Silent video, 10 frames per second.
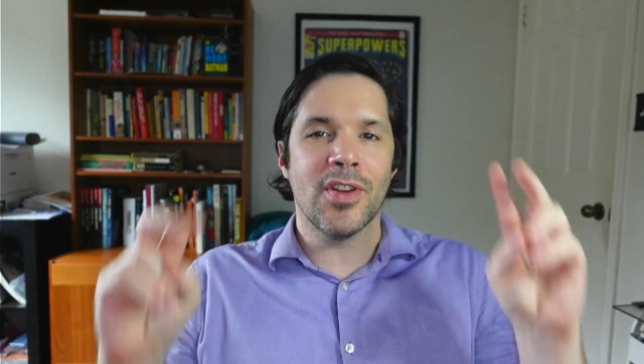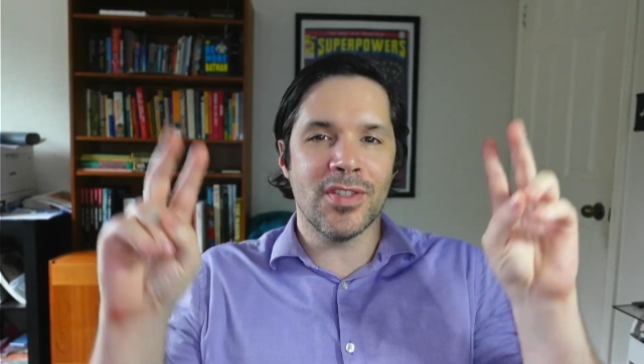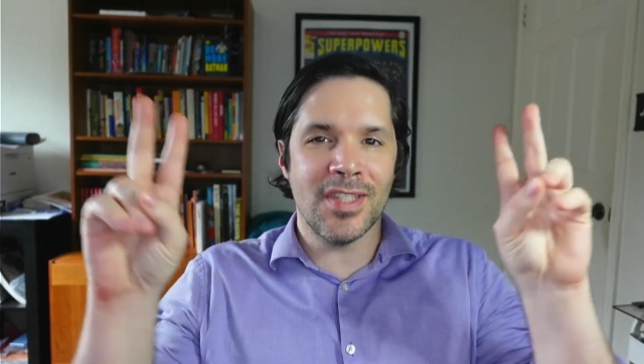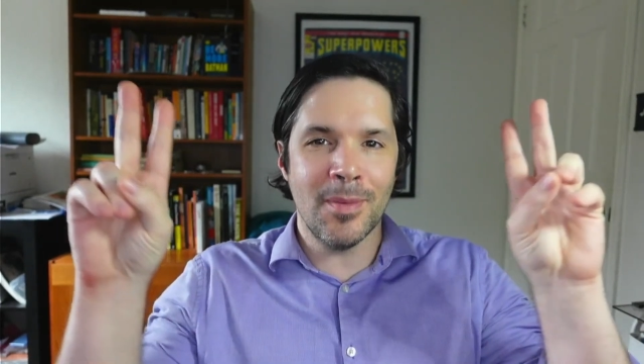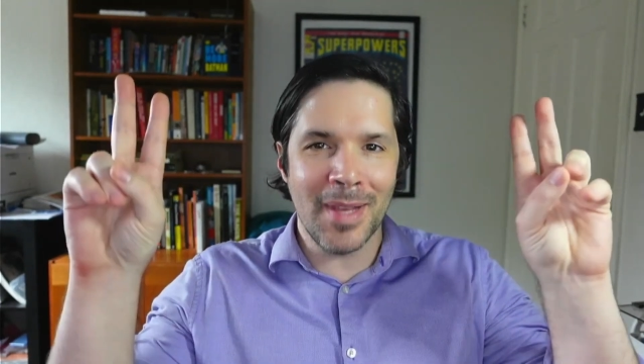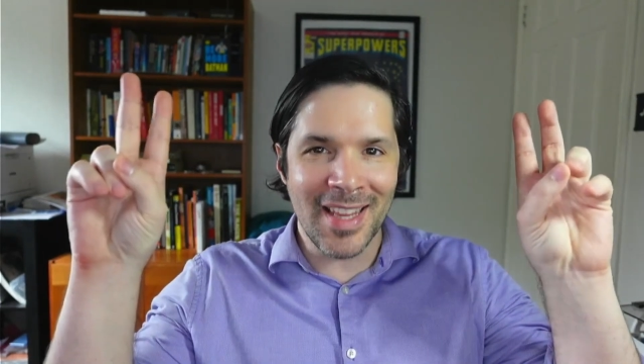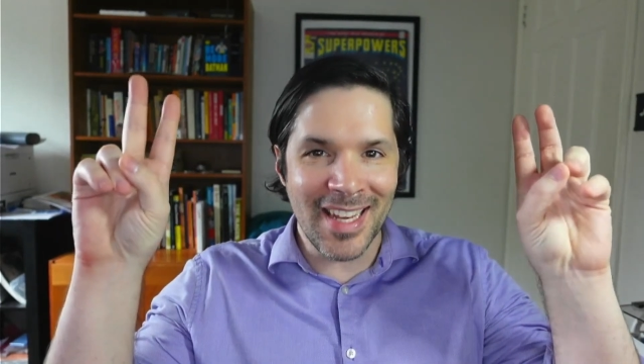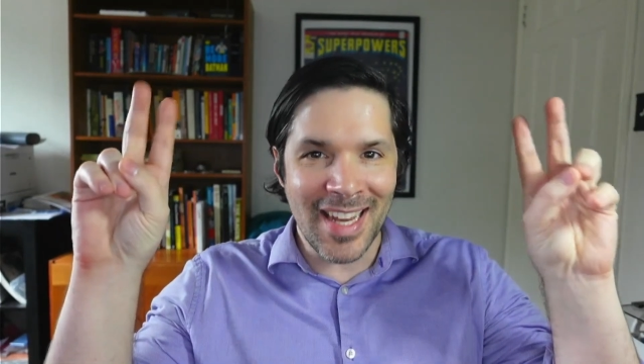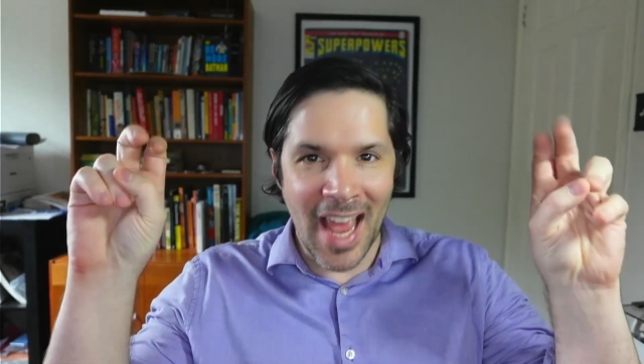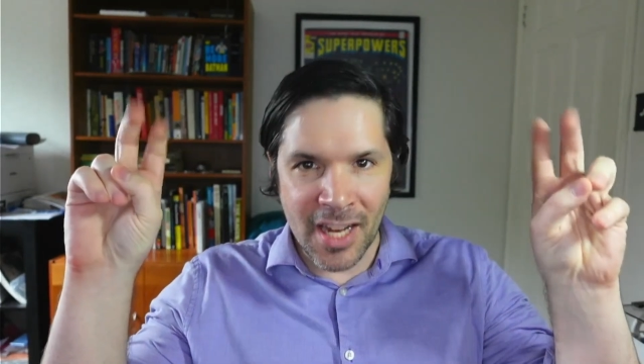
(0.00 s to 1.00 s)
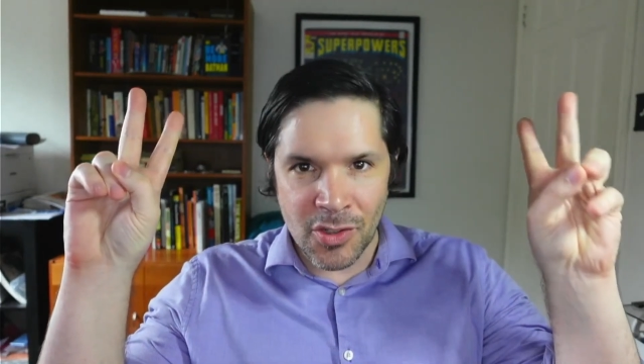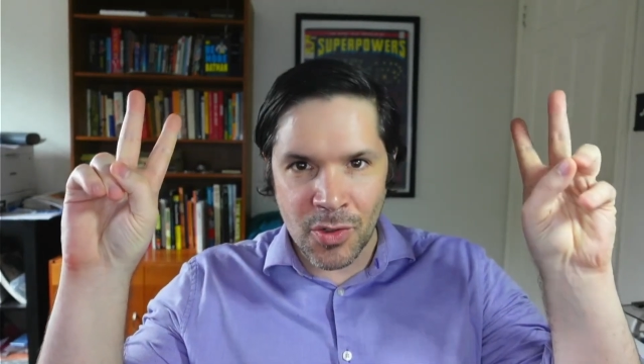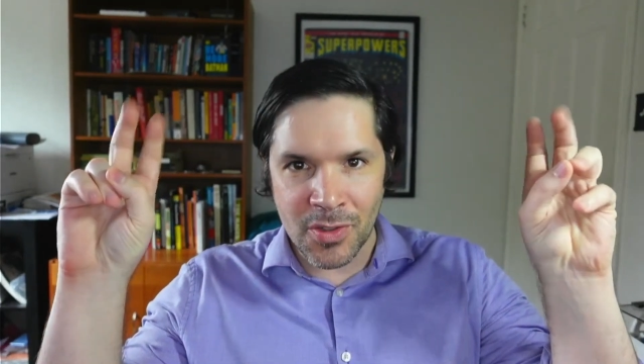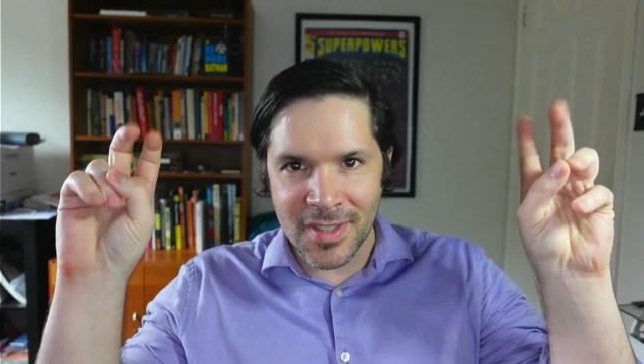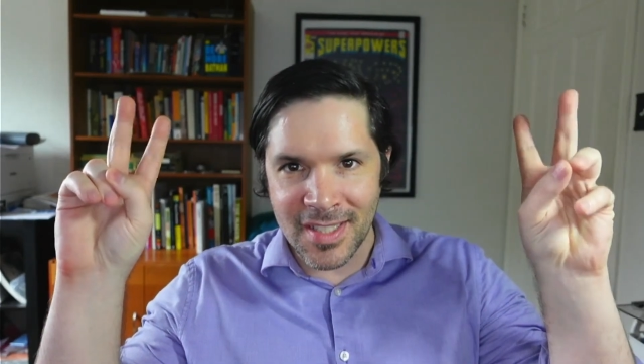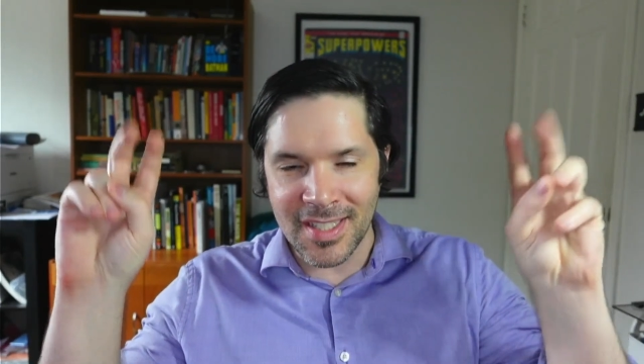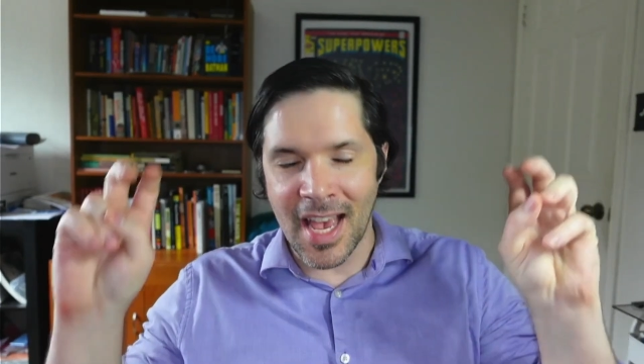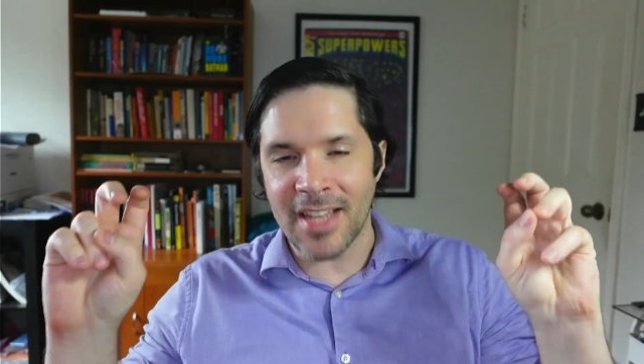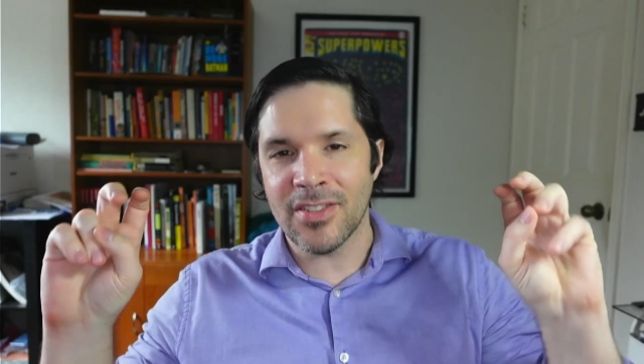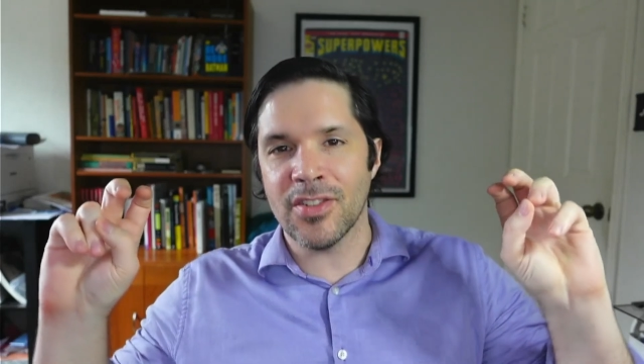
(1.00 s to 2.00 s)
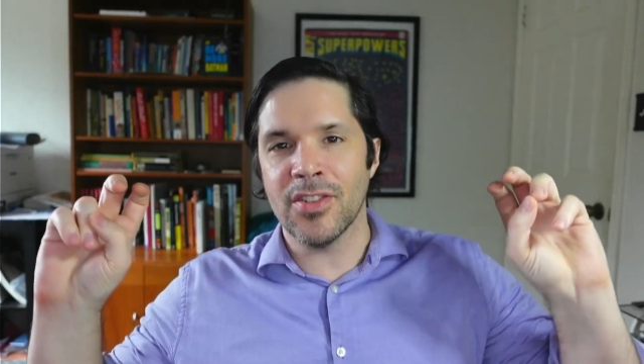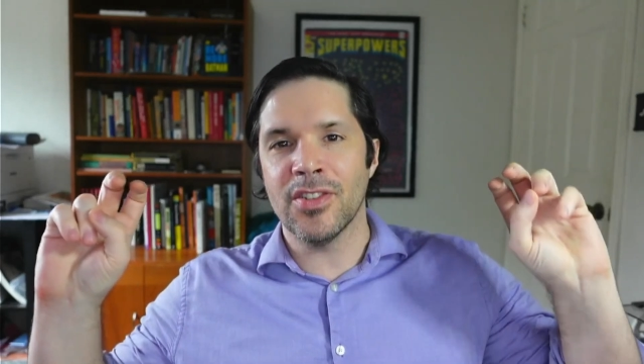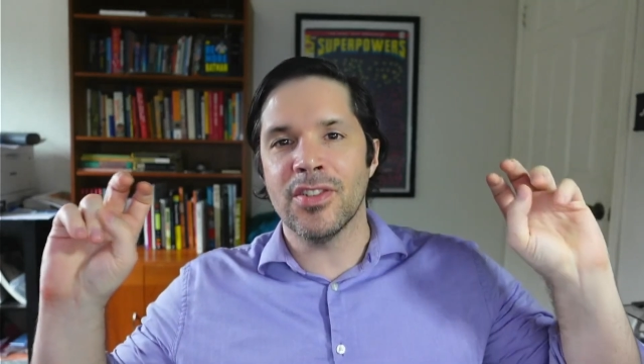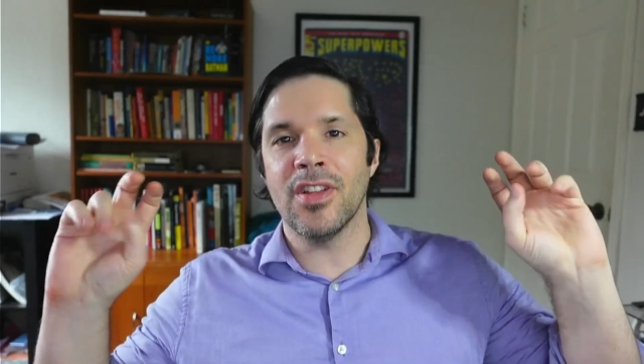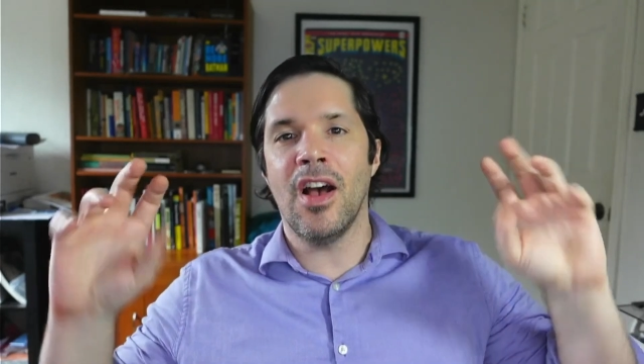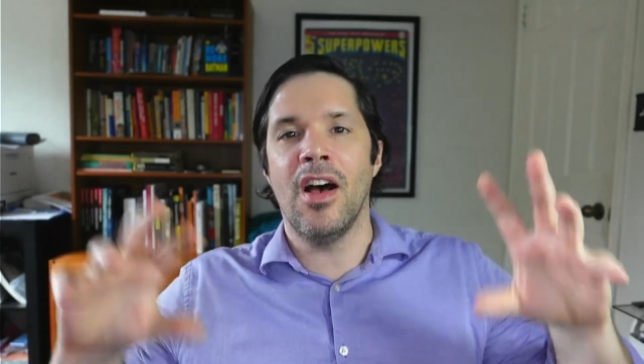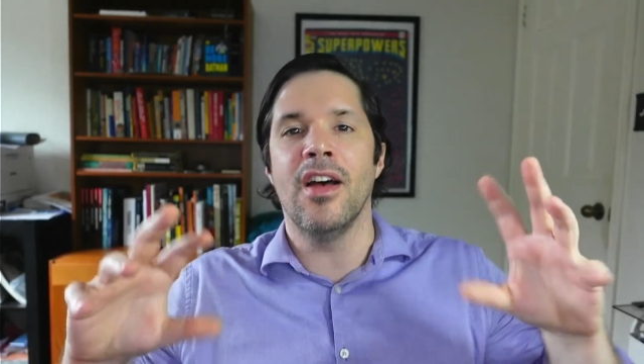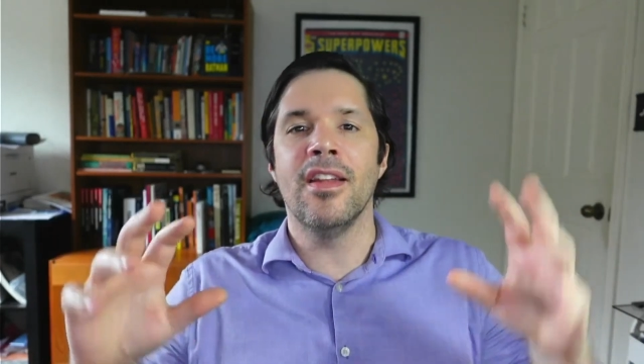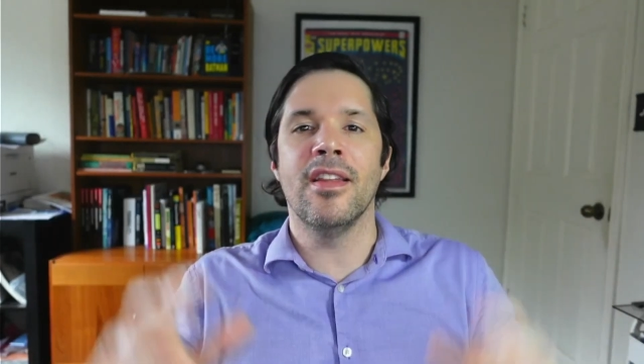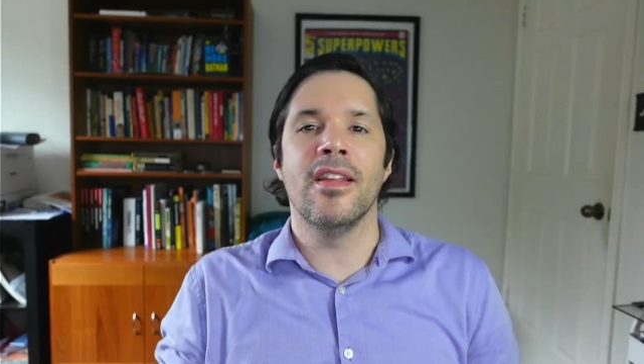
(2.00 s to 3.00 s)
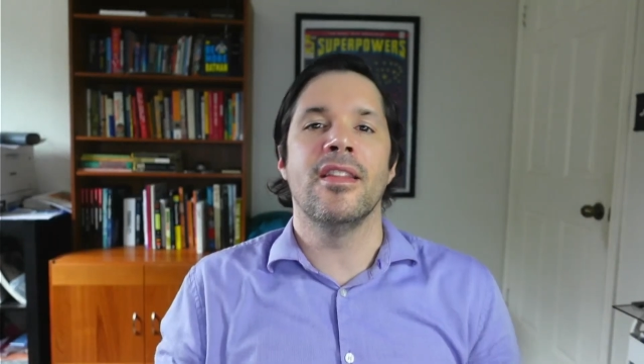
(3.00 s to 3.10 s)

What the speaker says: seemingly natural disasters on